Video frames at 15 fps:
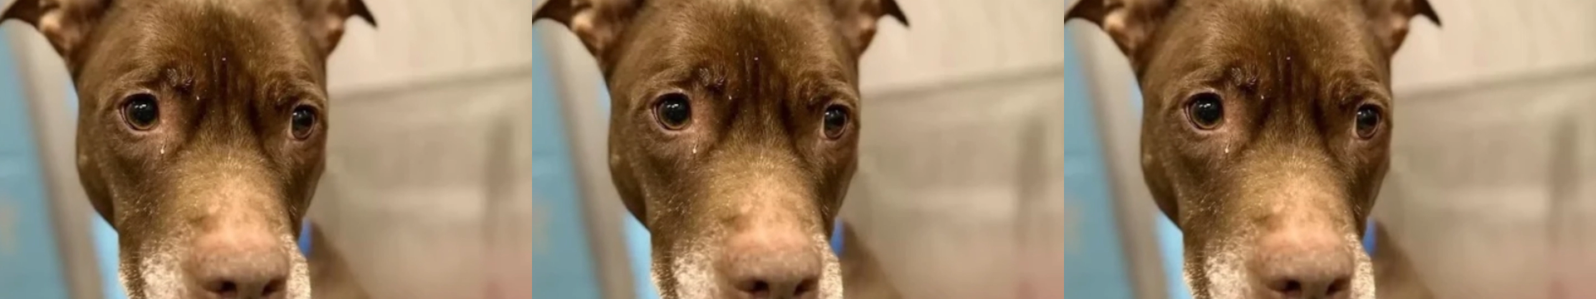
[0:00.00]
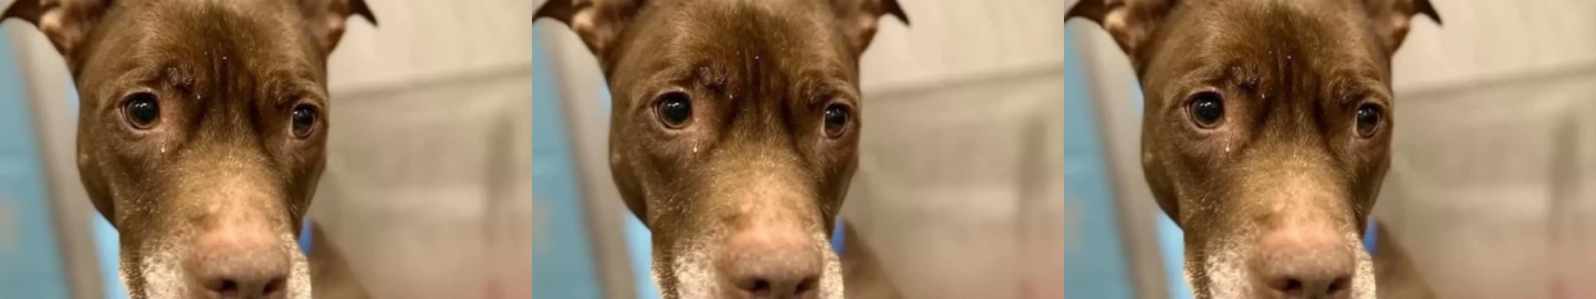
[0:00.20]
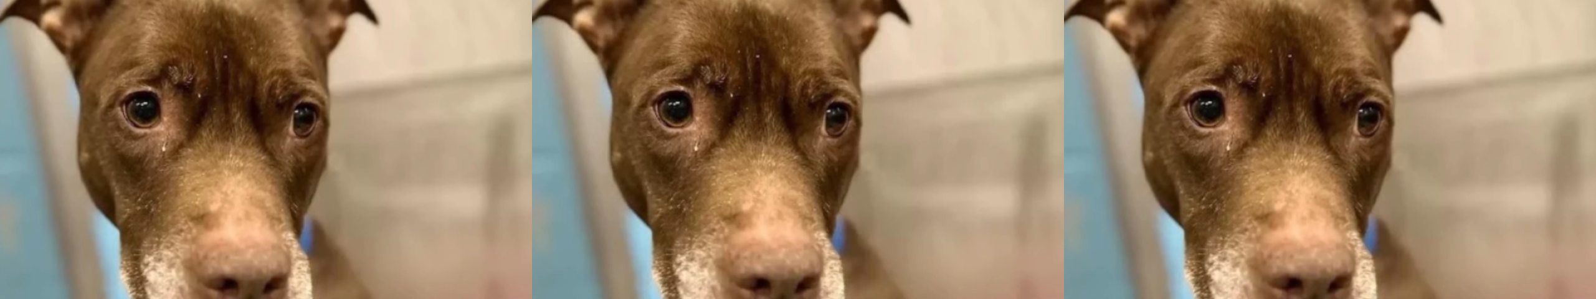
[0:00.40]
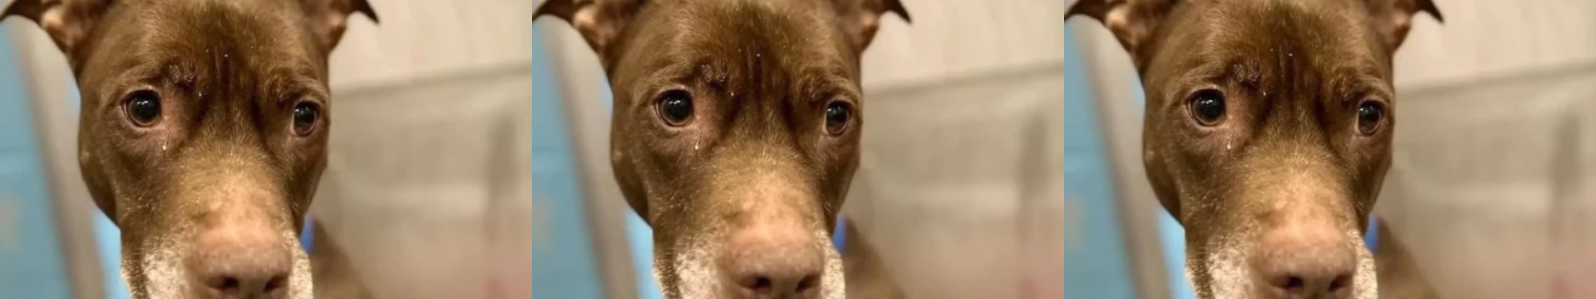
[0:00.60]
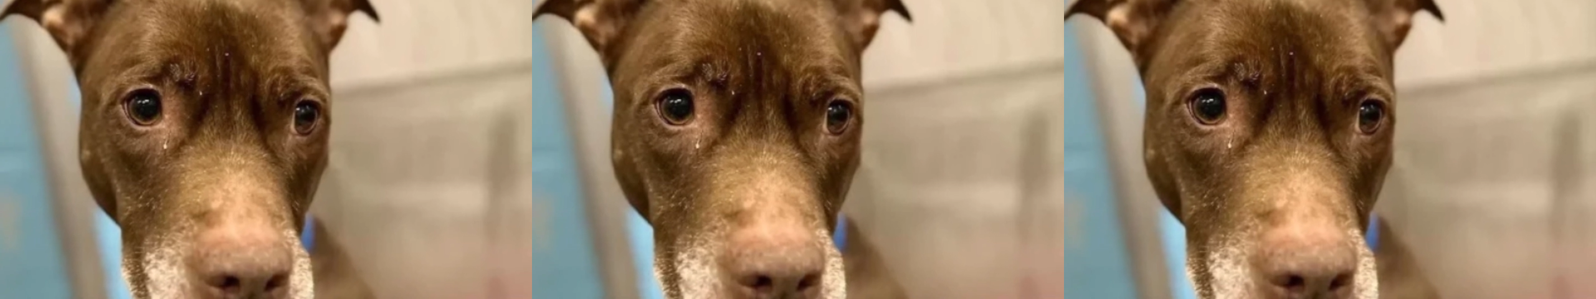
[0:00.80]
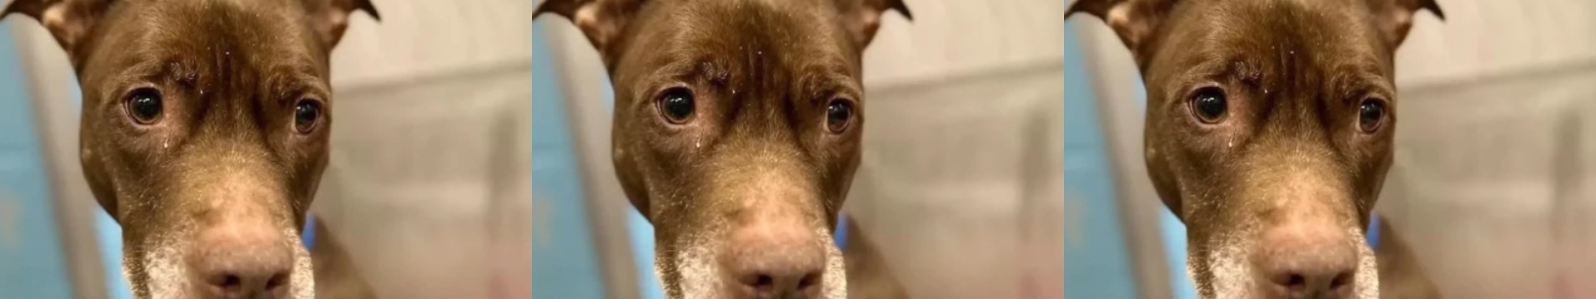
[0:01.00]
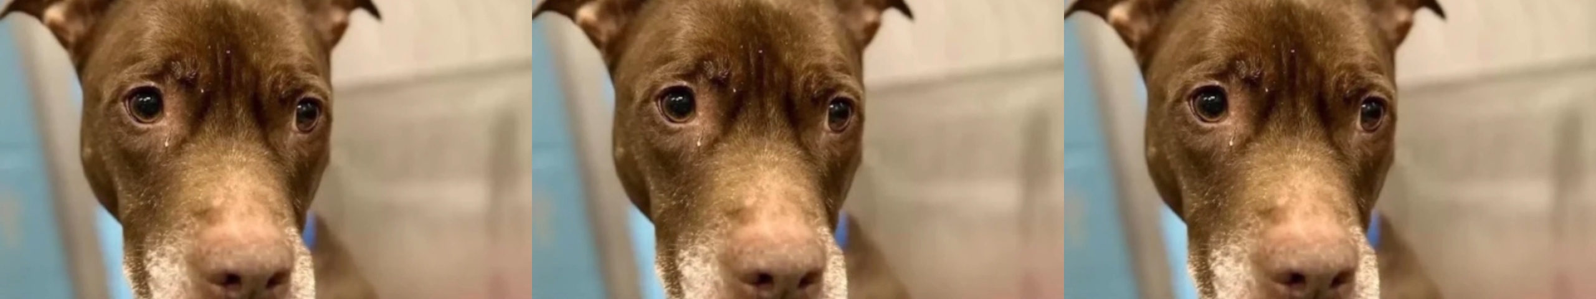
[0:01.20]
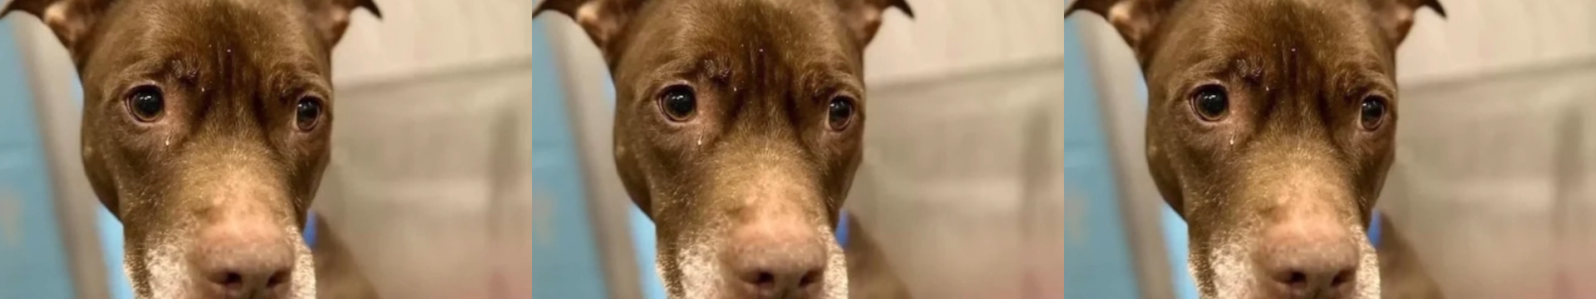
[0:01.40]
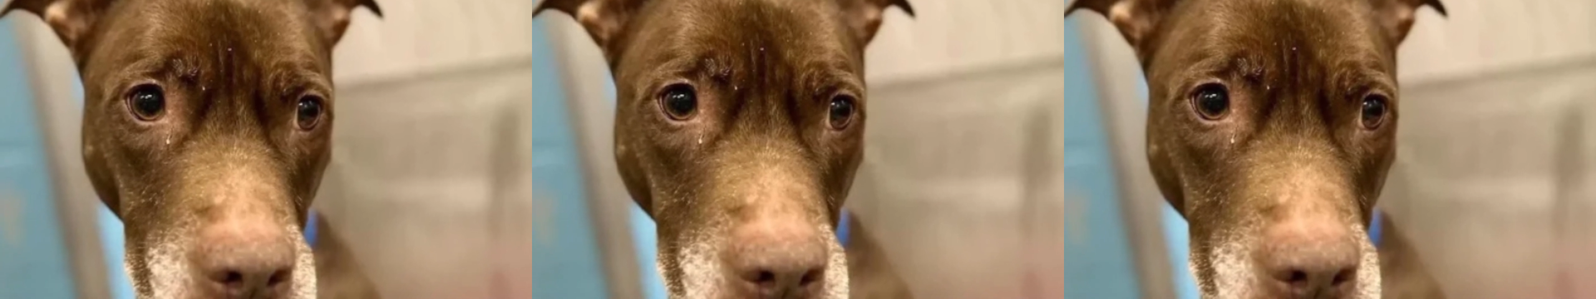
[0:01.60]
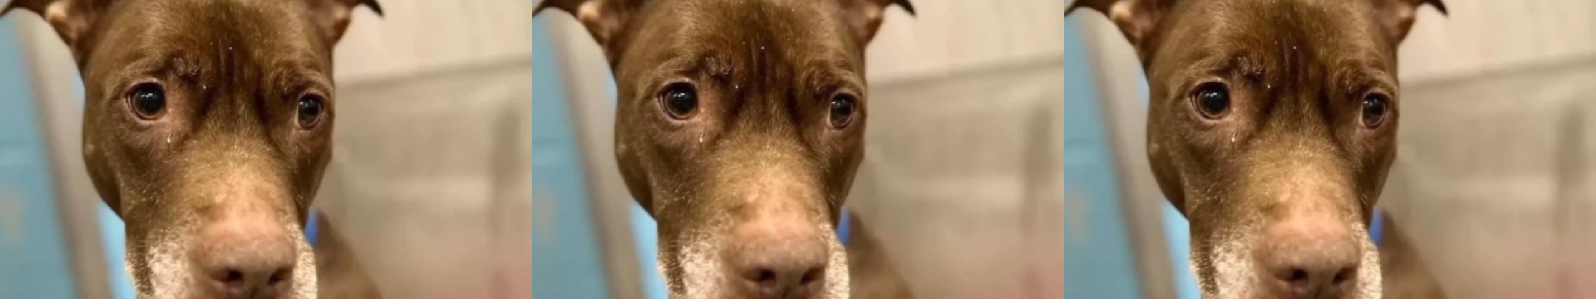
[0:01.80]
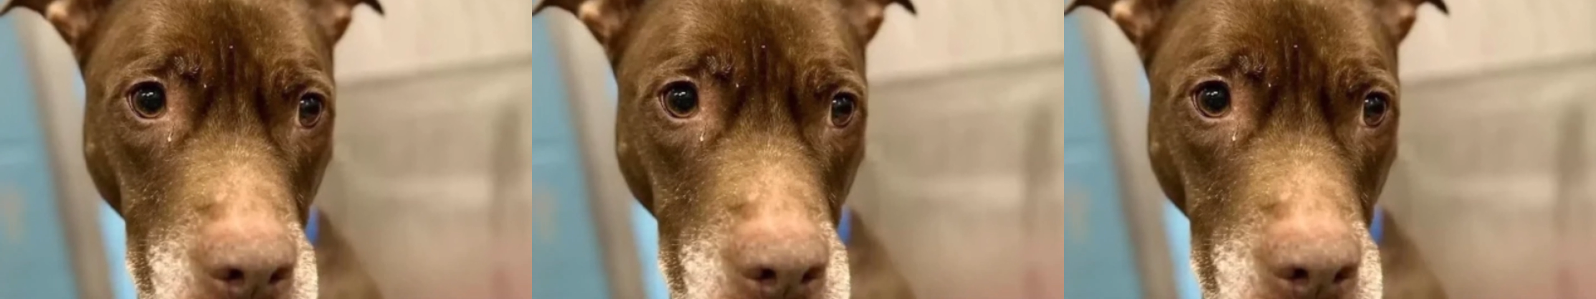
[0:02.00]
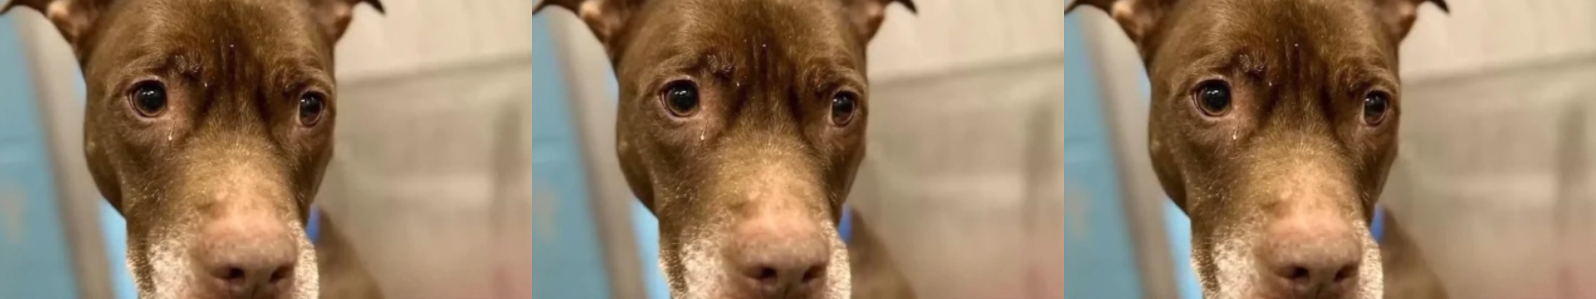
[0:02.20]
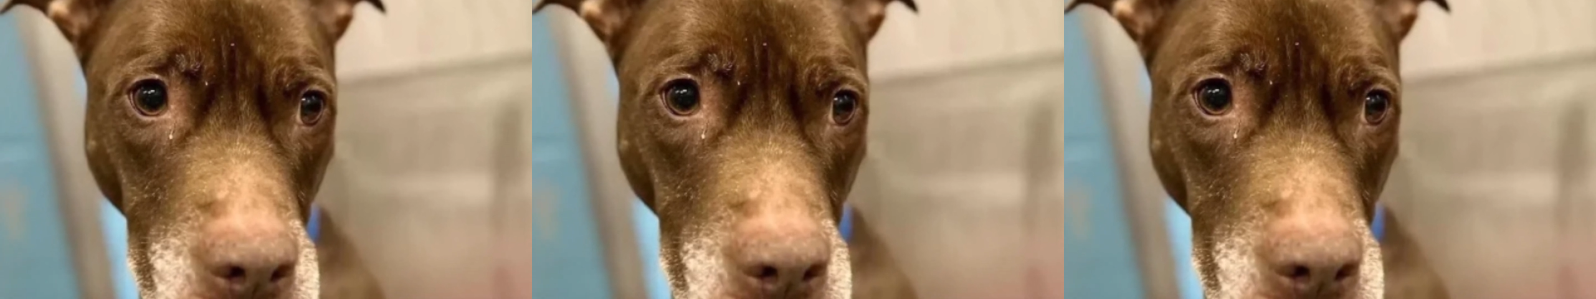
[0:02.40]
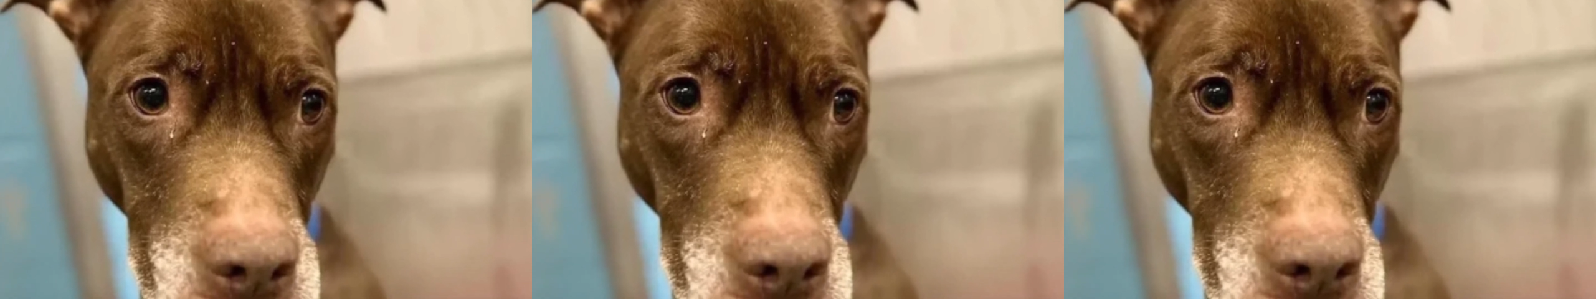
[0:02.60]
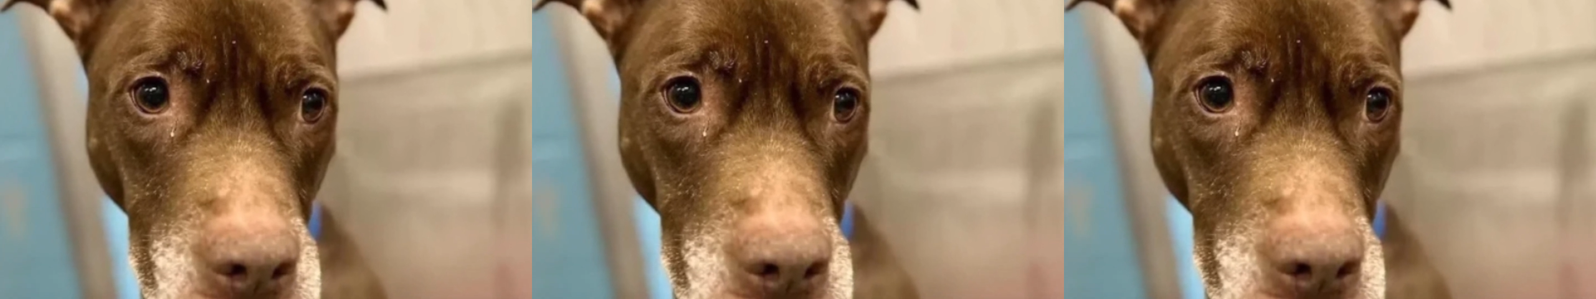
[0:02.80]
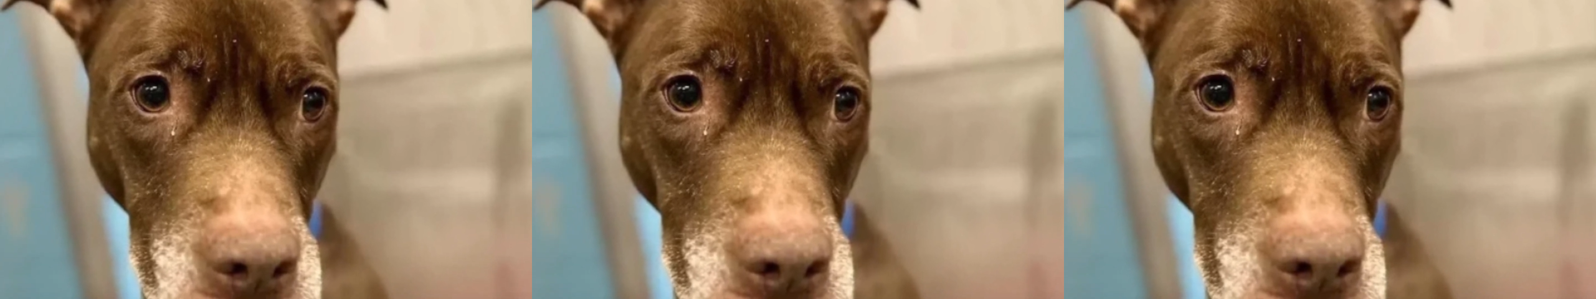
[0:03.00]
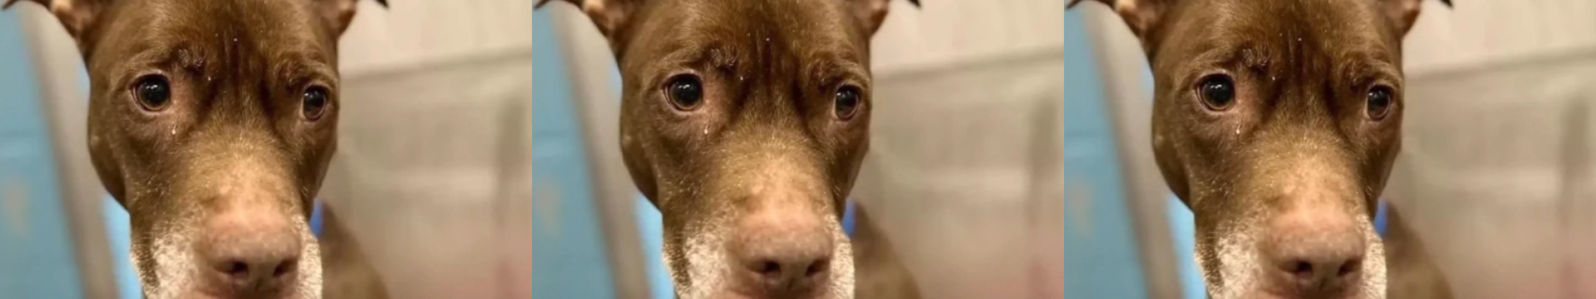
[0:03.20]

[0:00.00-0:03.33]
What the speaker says: Nobody's mouth can be seen.